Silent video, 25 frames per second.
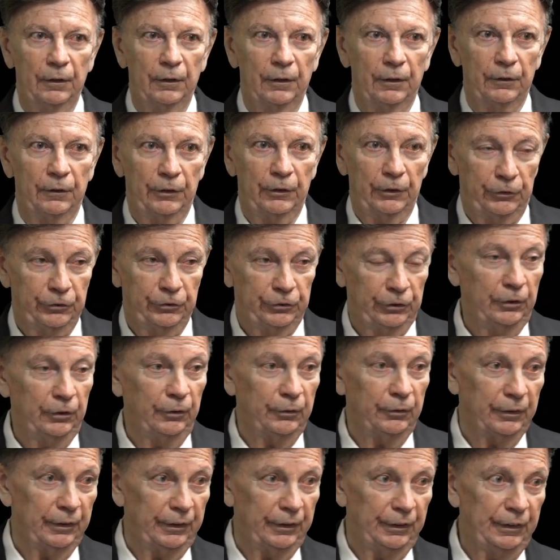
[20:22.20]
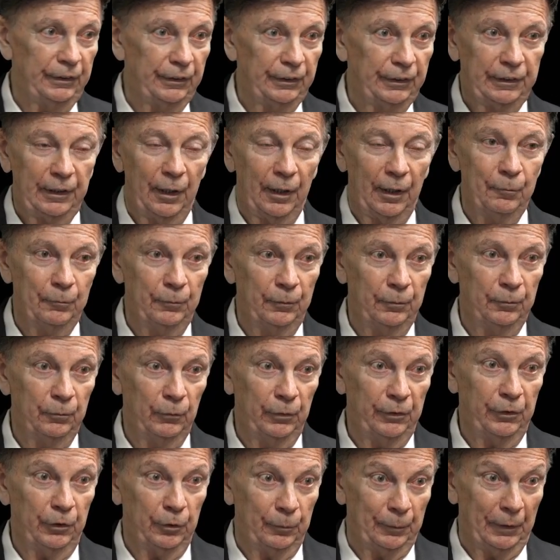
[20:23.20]
You'd certainly need to come
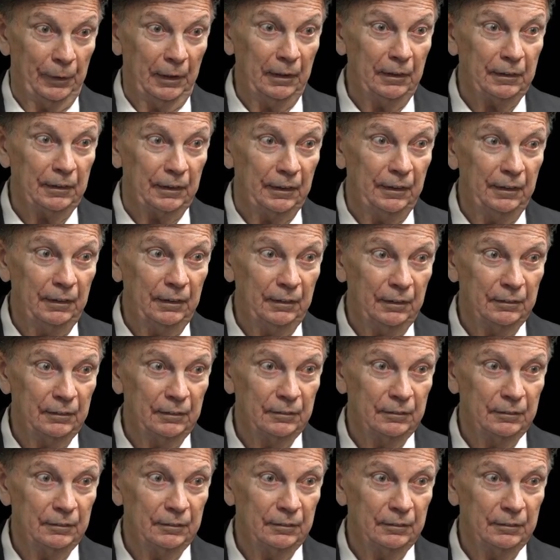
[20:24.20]
with humility.